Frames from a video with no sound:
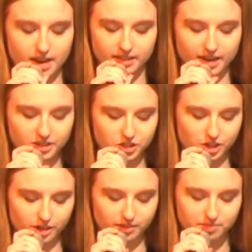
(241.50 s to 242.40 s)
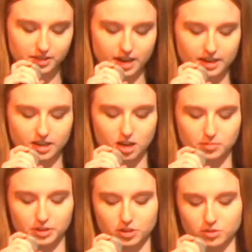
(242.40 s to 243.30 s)
And last year, God
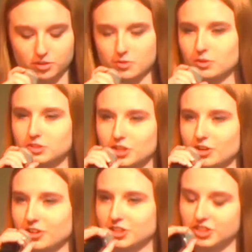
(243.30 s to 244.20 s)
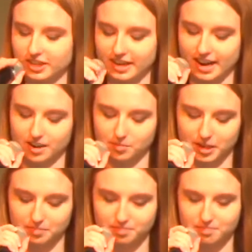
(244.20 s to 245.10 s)
called me to go to North Star Christian
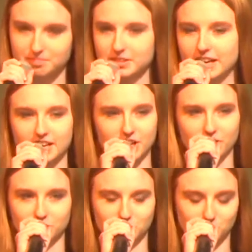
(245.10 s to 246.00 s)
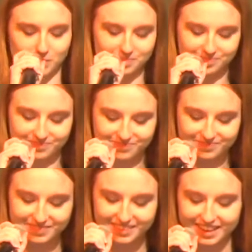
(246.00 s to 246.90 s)
Academy, yet another school.
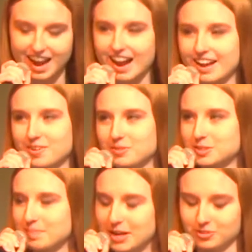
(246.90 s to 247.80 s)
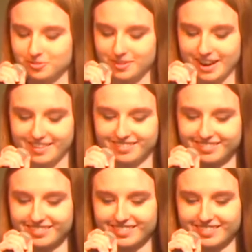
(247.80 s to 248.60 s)
I was petrified.